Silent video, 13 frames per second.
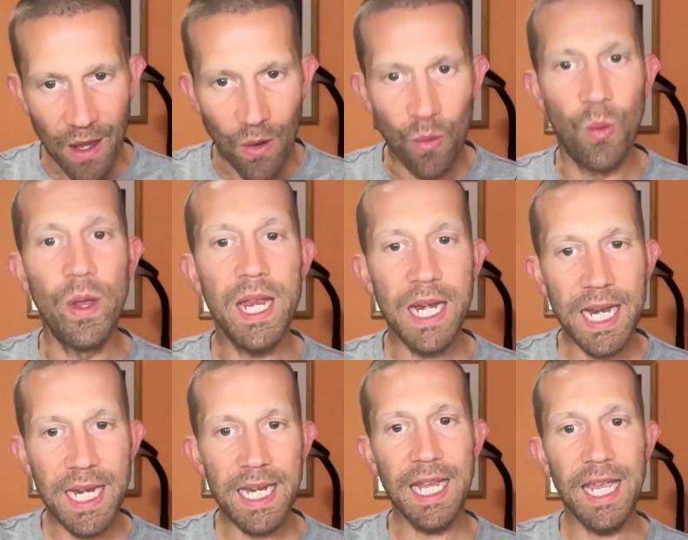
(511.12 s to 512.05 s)
We
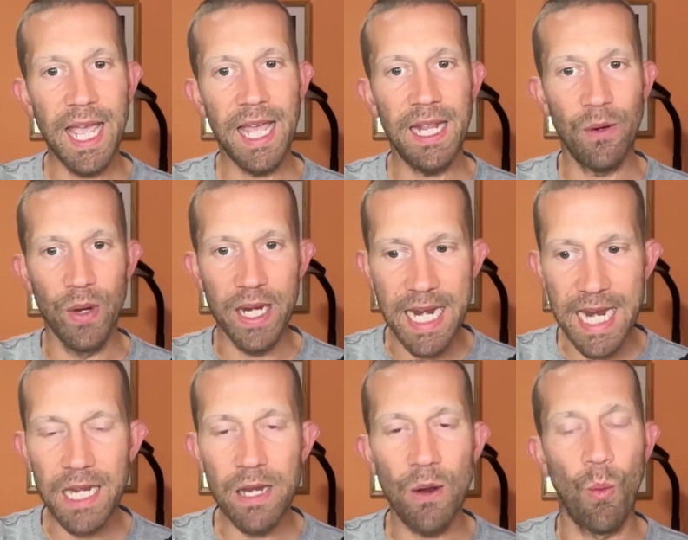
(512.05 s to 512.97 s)
need
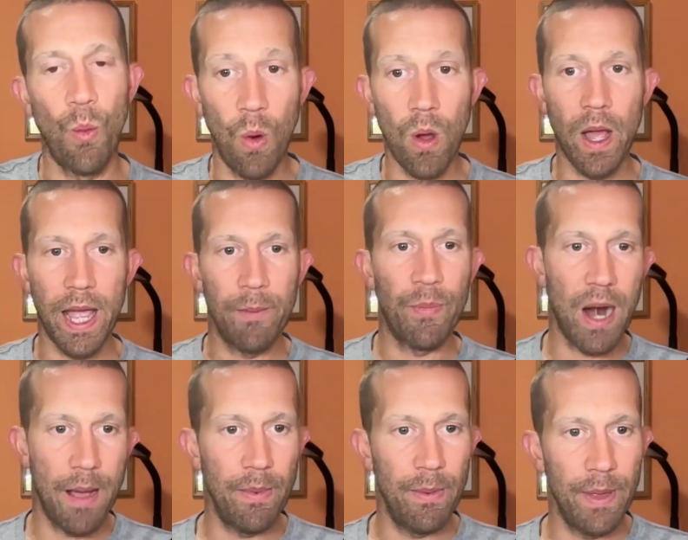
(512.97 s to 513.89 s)
to
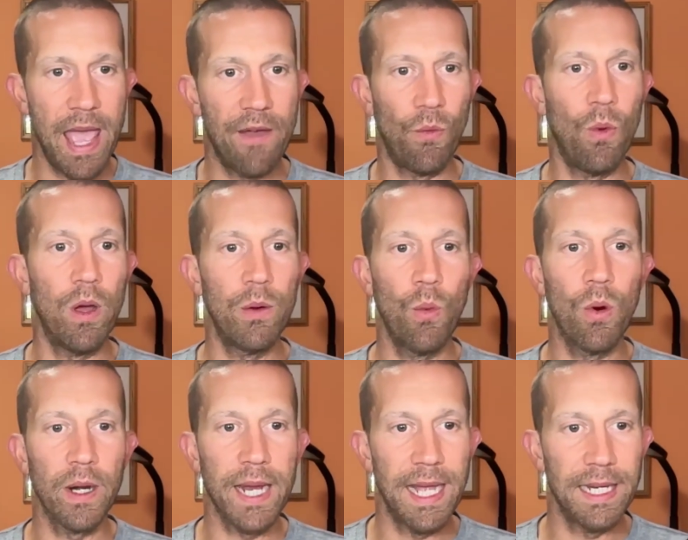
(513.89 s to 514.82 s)
probably have one
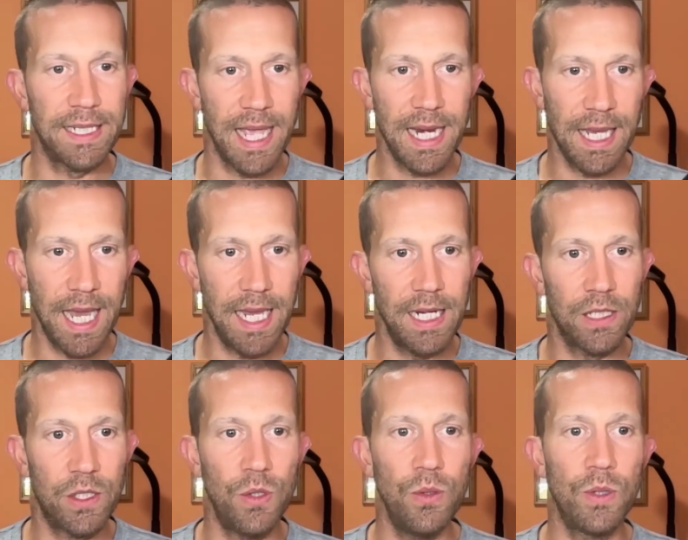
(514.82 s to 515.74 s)
workout
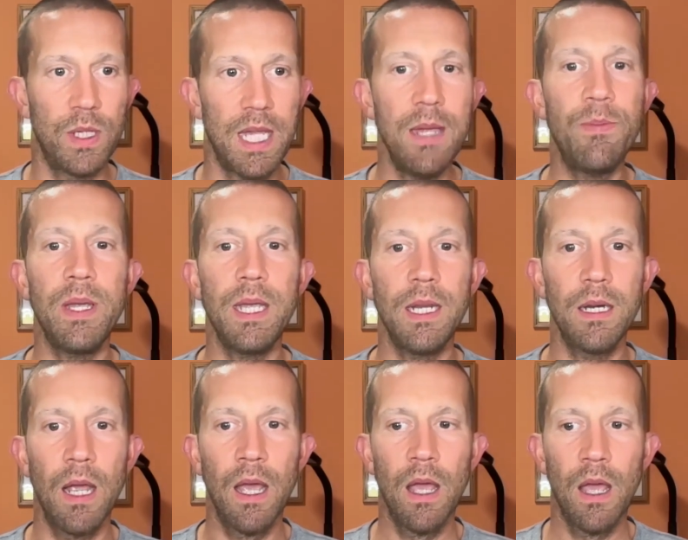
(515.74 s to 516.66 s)
dedicated to
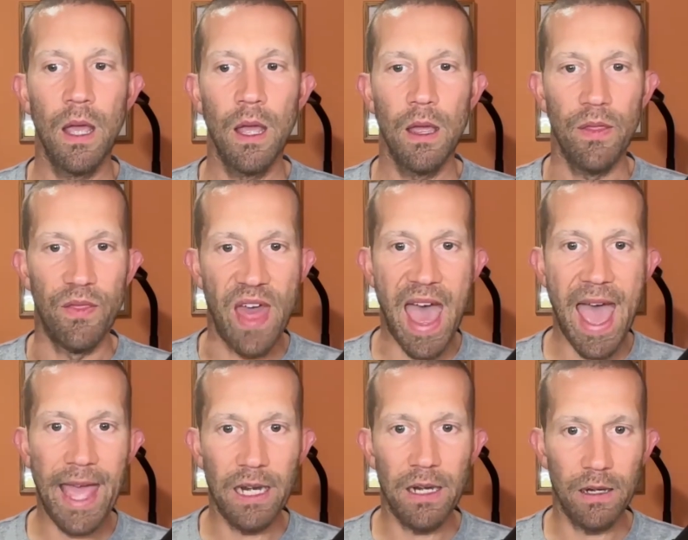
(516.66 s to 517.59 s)
keeping
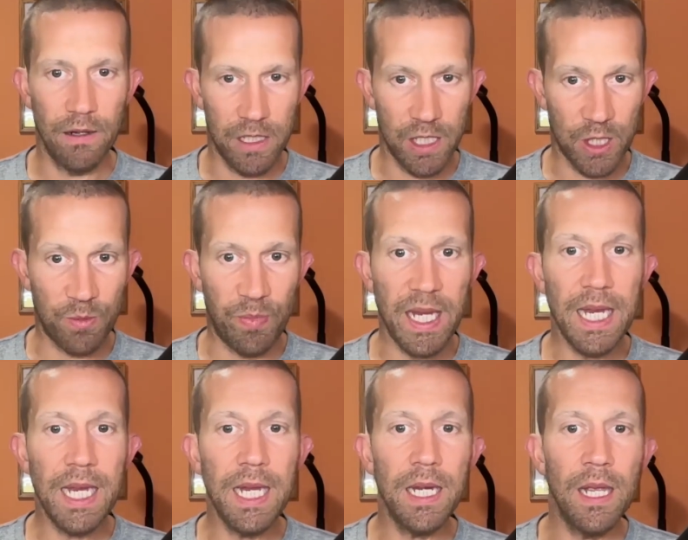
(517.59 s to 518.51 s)
that
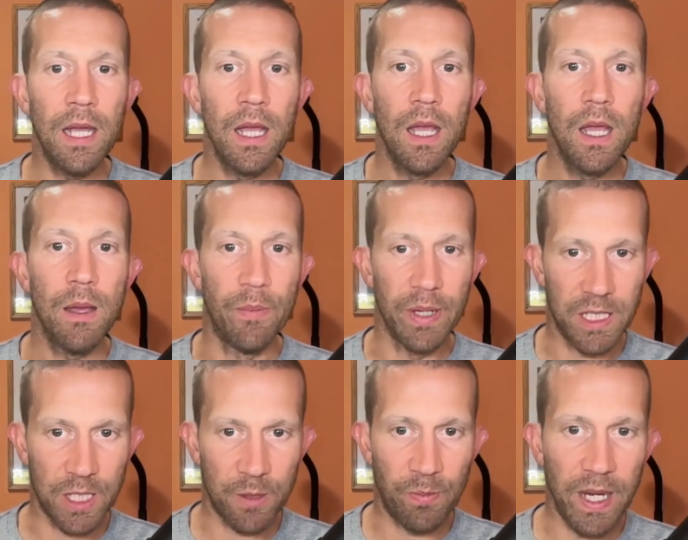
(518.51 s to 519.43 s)
speed, but
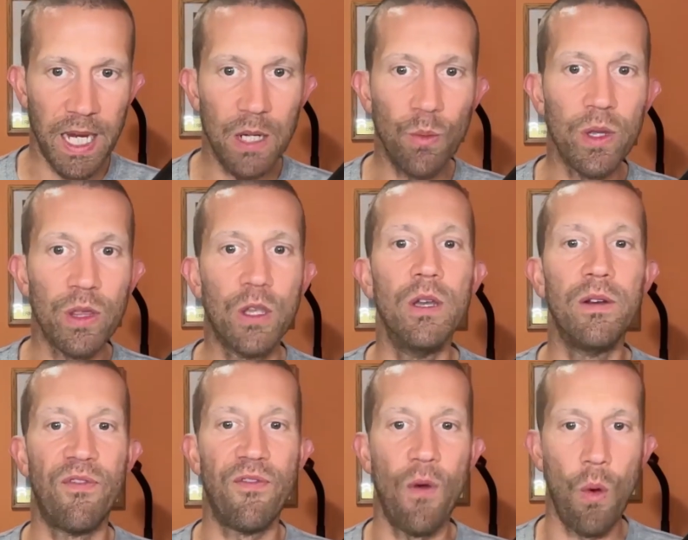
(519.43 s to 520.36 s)
speed with
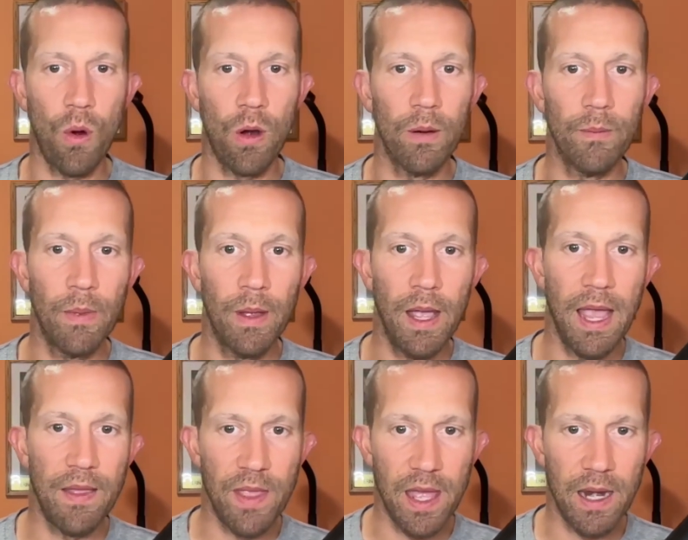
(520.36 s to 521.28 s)
good form,
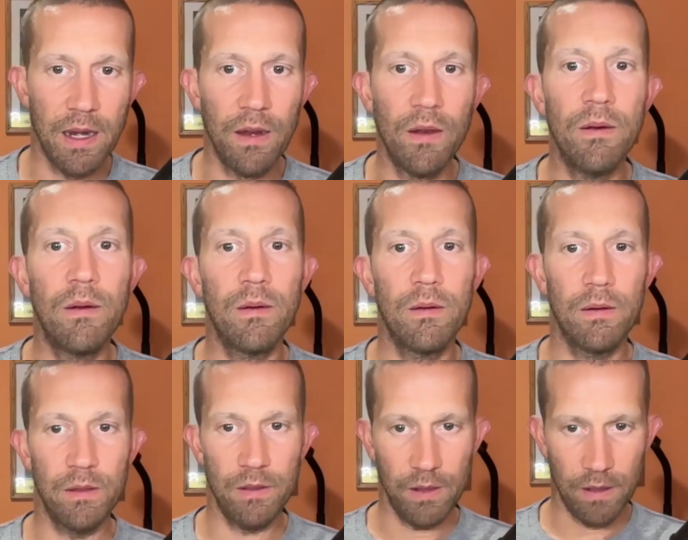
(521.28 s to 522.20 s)
and then
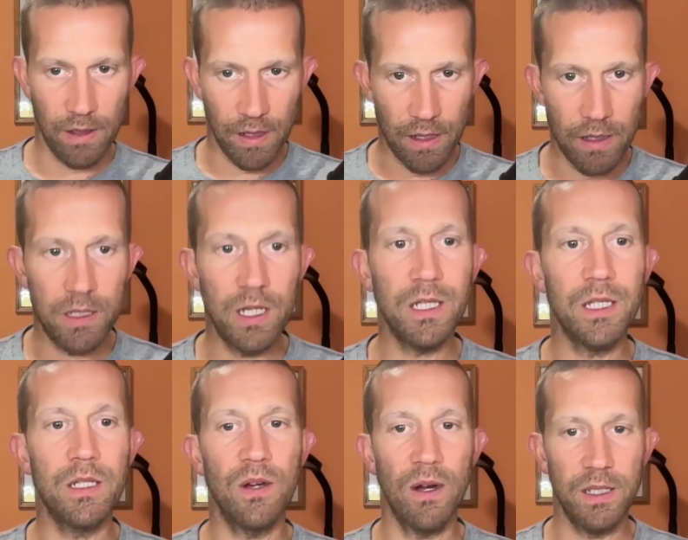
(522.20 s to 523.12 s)
just
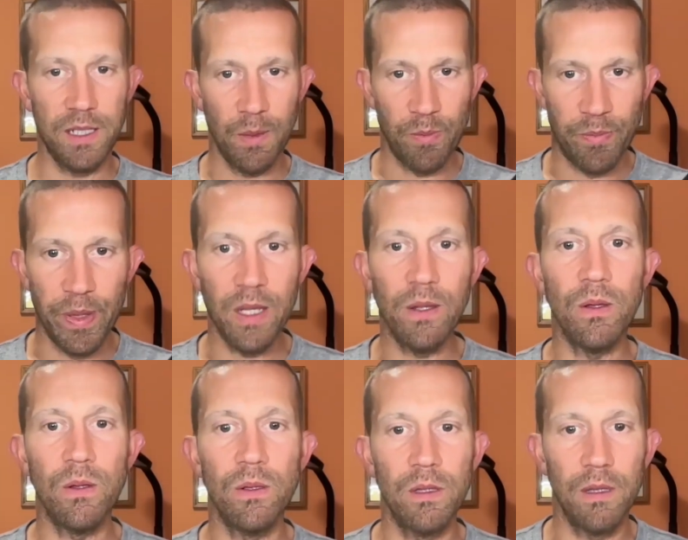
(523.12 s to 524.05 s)
start to
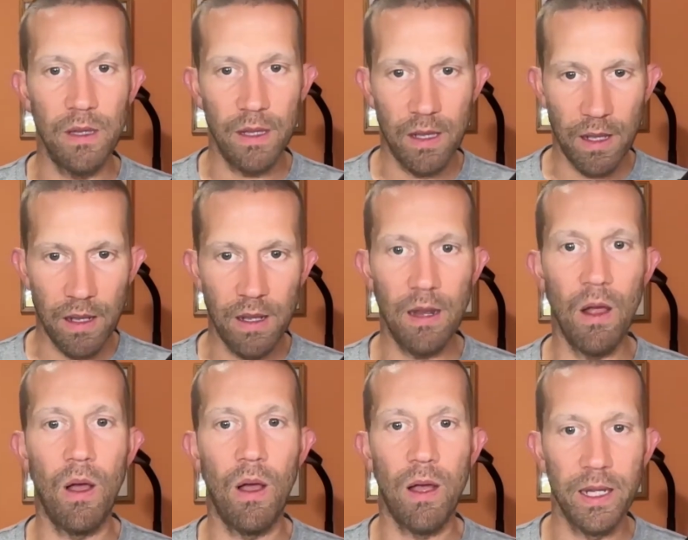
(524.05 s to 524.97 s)
build
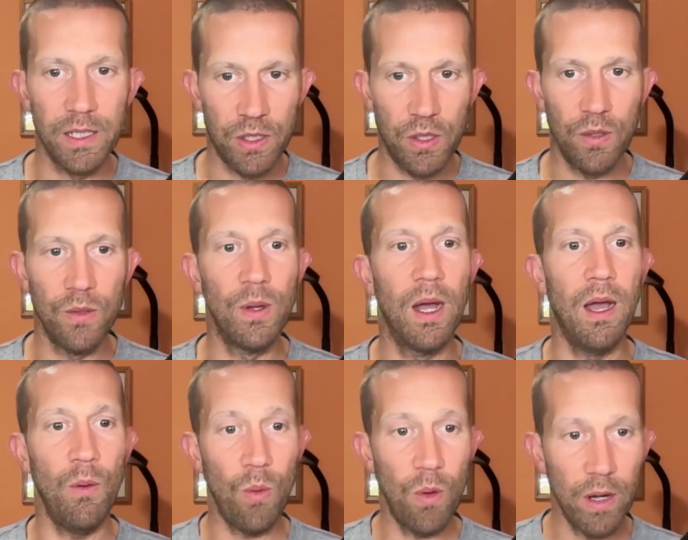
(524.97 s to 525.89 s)
onto
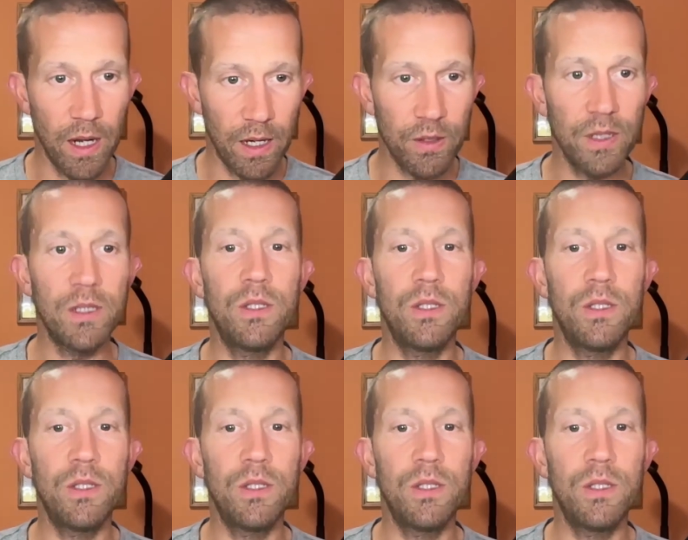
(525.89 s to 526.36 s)
a 100